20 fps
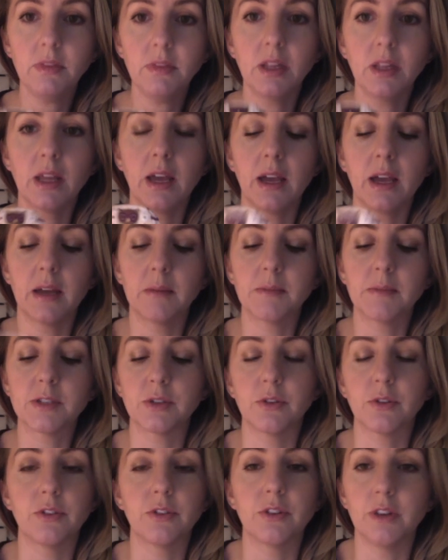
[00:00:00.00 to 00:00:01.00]

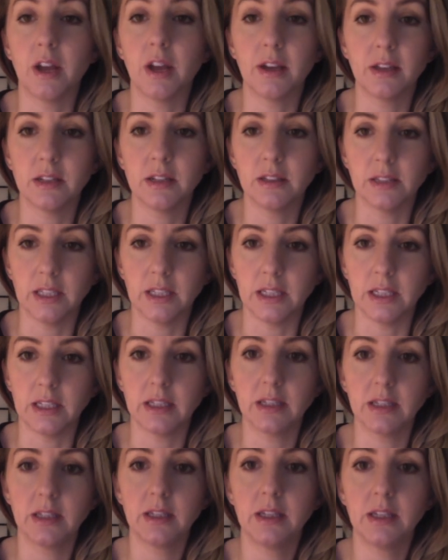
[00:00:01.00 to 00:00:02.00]
so they're not going to
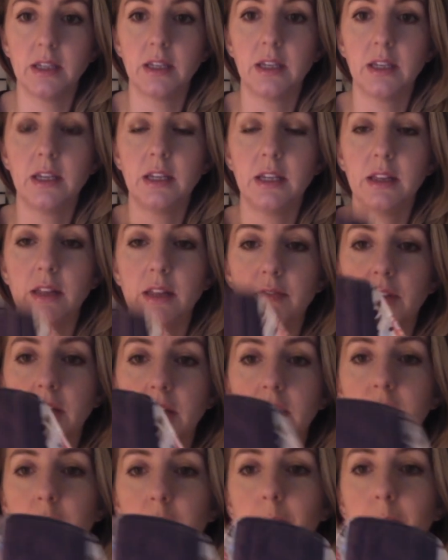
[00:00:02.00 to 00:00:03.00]
leak. They've
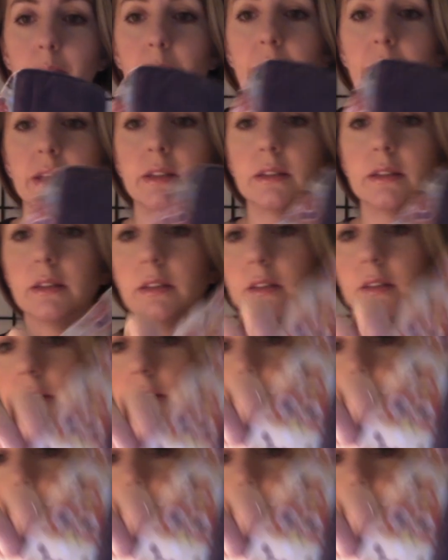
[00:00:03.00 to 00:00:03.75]
got little button